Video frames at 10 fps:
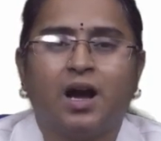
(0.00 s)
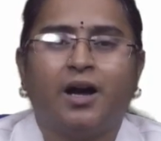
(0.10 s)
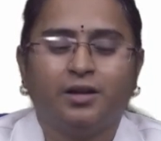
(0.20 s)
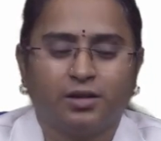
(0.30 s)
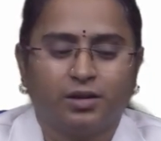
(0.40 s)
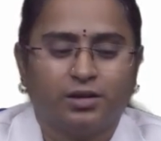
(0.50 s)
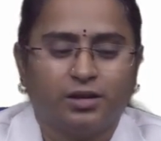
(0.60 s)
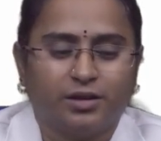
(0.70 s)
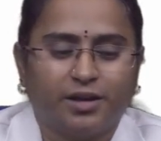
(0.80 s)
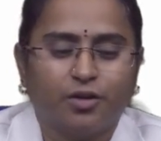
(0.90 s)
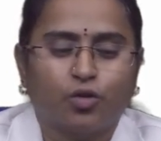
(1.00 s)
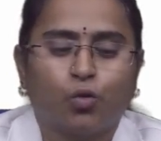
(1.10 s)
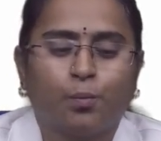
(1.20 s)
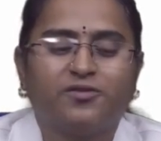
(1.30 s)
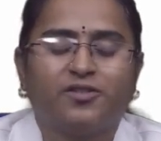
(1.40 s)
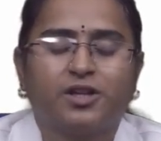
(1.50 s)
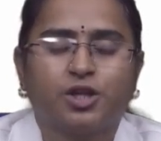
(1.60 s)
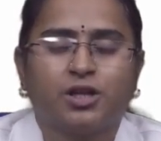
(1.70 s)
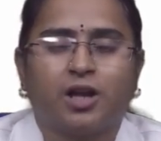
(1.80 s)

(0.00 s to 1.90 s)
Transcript: and the superficial,